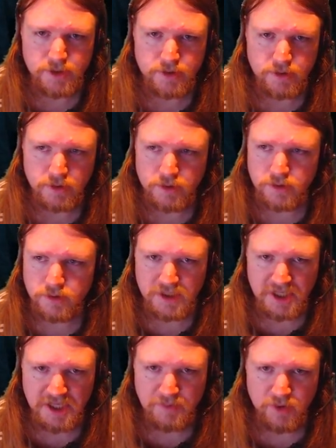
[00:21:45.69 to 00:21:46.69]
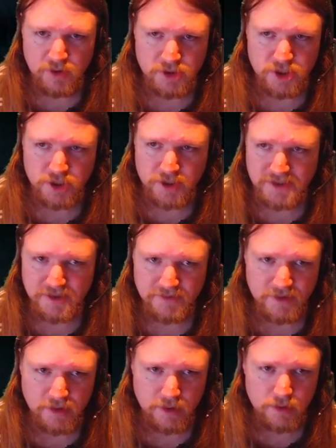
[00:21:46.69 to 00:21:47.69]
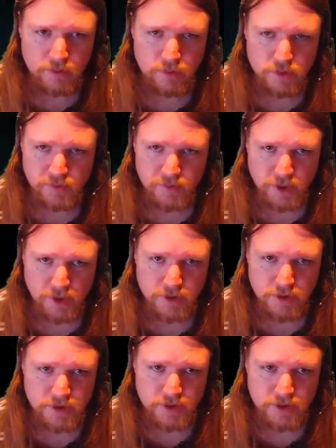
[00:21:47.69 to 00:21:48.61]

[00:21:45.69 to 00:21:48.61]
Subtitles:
so we'll just keep on chucking stuff in there, which is pretty nice.